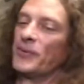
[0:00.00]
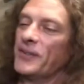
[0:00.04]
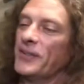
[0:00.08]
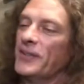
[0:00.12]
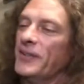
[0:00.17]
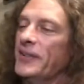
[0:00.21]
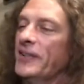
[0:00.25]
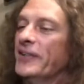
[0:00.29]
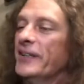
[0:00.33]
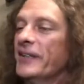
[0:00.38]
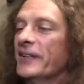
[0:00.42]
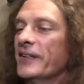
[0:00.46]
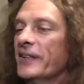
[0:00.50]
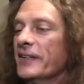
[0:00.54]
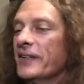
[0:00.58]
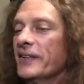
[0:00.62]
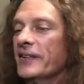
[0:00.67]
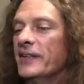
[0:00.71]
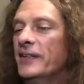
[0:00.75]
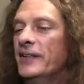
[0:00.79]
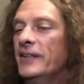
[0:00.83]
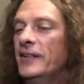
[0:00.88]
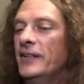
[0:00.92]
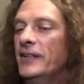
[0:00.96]

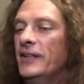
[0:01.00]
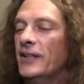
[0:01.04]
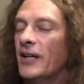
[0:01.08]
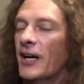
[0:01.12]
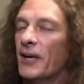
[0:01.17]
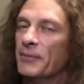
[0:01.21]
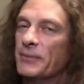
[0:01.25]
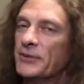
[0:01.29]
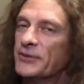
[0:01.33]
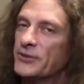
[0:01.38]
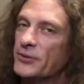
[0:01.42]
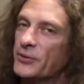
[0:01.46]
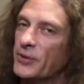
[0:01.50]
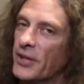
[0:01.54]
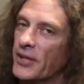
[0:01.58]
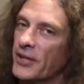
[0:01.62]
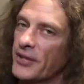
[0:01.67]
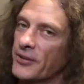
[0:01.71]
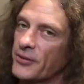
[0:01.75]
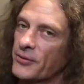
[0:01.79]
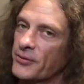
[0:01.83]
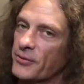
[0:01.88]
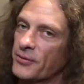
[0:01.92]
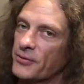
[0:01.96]
here. I've been dreading
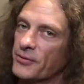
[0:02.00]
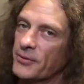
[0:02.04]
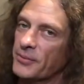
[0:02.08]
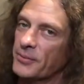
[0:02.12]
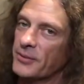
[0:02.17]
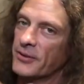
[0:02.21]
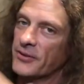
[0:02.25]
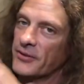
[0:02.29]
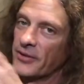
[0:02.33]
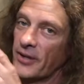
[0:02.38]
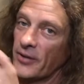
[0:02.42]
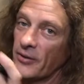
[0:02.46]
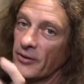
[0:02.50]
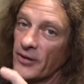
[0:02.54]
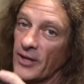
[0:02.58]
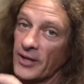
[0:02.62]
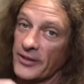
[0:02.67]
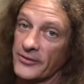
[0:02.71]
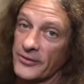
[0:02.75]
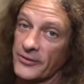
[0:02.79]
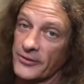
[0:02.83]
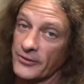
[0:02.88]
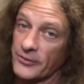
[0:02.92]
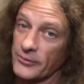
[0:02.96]
this review because I don't
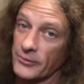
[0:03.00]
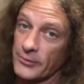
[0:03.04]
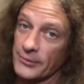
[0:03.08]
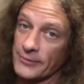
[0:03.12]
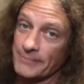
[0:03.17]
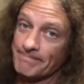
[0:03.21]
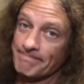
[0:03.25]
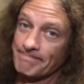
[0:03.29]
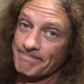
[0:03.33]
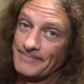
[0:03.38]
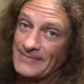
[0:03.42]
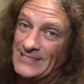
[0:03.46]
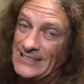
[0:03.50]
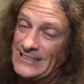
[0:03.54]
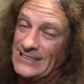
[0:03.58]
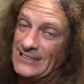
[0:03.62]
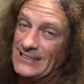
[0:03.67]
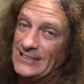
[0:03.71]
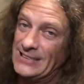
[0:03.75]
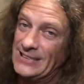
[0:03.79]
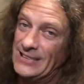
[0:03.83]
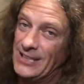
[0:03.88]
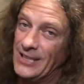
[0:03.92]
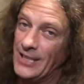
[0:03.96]
like this sword.
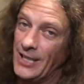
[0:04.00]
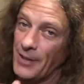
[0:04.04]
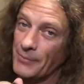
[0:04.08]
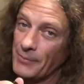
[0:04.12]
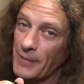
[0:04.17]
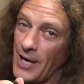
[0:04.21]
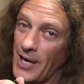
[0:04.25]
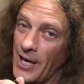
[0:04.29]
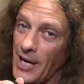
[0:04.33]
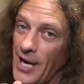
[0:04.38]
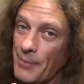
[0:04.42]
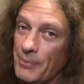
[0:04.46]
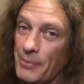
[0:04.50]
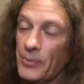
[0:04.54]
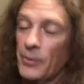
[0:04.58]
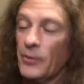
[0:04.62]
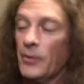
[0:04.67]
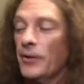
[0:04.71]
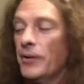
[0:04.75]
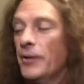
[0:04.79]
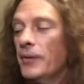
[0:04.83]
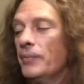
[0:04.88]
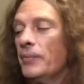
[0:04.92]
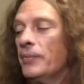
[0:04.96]
I'm not happy
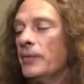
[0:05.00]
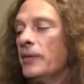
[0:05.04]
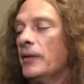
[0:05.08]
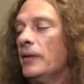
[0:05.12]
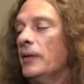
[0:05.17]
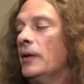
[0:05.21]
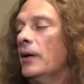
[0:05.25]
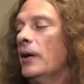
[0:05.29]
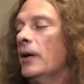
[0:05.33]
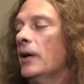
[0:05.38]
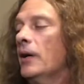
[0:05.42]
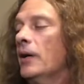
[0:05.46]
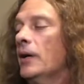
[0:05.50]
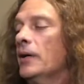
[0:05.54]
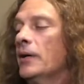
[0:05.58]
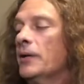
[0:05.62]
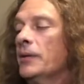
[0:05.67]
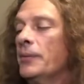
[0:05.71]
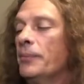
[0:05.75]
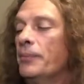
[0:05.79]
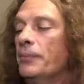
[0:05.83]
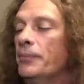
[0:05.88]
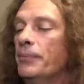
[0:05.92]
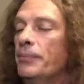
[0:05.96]
with it.
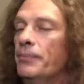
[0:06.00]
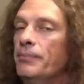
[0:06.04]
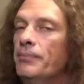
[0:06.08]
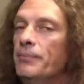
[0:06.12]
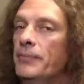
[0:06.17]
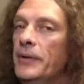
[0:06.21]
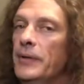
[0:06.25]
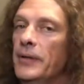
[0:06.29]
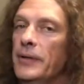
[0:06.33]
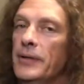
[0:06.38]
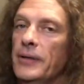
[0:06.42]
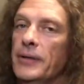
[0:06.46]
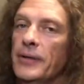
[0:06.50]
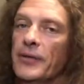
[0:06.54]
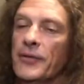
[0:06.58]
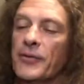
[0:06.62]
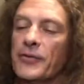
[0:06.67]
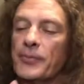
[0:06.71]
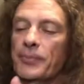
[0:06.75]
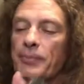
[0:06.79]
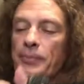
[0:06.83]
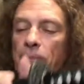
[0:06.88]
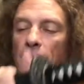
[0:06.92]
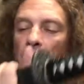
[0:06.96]
It
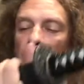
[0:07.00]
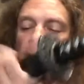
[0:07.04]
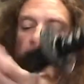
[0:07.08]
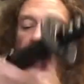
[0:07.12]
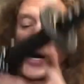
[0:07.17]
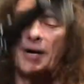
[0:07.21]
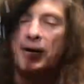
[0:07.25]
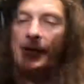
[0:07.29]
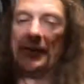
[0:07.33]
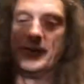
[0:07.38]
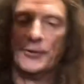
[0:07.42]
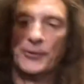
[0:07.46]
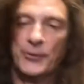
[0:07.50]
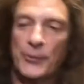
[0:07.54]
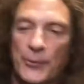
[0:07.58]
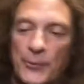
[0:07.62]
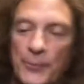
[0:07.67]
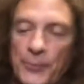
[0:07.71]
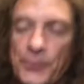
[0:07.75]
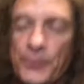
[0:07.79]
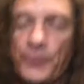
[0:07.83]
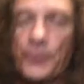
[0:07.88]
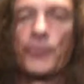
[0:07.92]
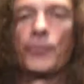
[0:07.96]
is
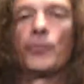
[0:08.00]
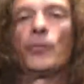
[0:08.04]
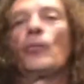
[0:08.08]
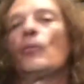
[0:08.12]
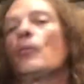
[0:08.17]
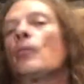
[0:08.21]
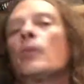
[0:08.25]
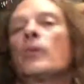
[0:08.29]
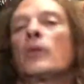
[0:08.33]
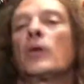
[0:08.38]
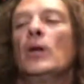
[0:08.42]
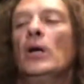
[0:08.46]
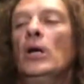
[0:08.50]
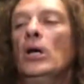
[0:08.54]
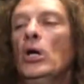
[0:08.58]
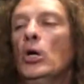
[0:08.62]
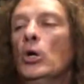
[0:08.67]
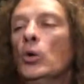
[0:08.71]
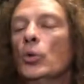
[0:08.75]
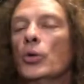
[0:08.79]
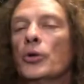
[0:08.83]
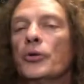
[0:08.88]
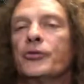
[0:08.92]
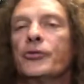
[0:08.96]
Bohihyu,
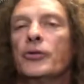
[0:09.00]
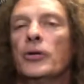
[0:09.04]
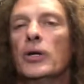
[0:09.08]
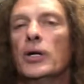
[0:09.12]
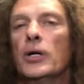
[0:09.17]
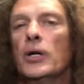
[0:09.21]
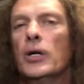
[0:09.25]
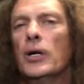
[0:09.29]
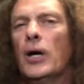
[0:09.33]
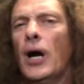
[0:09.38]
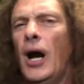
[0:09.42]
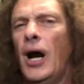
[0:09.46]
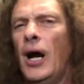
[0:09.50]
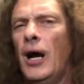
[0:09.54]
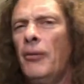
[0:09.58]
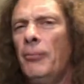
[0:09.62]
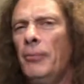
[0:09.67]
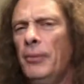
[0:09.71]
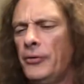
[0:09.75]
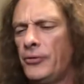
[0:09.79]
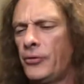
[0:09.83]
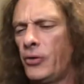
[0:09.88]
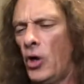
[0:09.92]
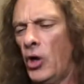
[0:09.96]
which I have
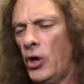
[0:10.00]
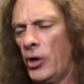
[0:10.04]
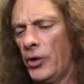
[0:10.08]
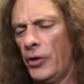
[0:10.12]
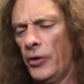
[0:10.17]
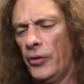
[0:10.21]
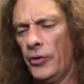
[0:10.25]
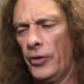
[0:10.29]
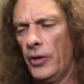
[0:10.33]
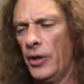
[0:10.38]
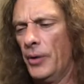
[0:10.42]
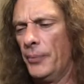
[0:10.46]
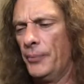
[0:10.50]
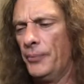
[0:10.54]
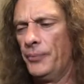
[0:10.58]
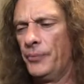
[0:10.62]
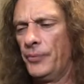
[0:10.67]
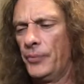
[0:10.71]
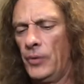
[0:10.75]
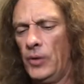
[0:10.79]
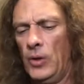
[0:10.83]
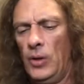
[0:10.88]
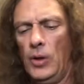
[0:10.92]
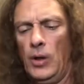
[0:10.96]
been talking to them.
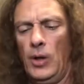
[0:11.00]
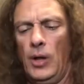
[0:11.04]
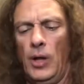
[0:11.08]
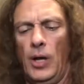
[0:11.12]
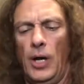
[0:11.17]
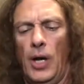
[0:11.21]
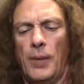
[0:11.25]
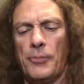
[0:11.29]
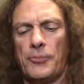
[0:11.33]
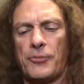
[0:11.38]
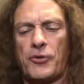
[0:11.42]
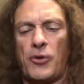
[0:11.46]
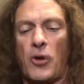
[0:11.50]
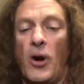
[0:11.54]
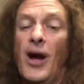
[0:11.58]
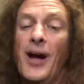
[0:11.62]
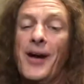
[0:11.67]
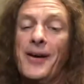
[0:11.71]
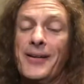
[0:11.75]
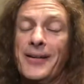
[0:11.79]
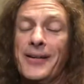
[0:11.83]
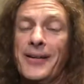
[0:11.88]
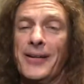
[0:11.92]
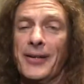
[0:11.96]
I'm
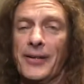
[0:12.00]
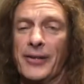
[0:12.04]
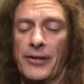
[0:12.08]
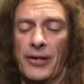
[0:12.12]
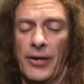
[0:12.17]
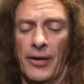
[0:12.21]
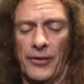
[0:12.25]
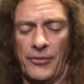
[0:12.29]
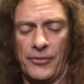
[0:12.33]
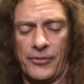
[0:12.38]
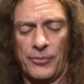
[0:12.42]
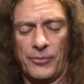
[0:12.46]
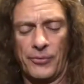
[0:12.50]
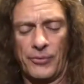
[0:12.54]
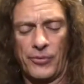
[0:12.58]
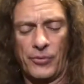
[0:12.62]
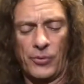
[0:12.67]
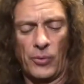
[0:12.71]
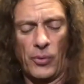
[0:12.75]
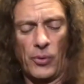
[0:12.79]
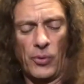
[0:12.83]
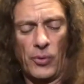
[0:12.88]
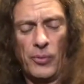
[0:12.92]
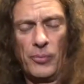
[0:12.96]
trying to get a custom
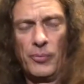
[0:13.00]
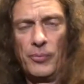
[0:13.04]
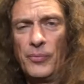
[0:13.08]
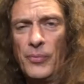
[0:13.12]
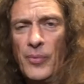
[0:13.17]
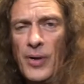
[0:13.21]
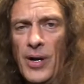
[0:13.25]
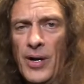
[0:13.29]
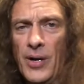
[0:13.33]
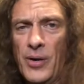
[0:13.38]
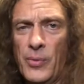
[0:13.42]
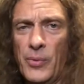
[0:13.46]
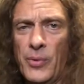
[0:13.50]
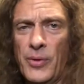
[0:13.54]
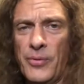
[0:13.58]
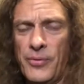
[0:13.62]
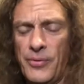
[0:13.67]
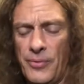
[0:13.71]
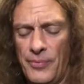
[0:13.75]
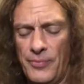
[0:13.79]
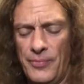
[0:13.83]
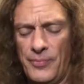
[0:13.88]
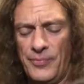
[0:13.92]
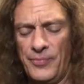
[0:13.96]
sword made with
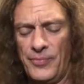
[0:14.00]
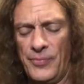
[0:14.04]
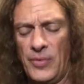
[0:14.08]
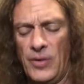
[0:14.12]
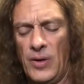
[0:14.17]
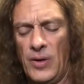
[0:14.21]
them.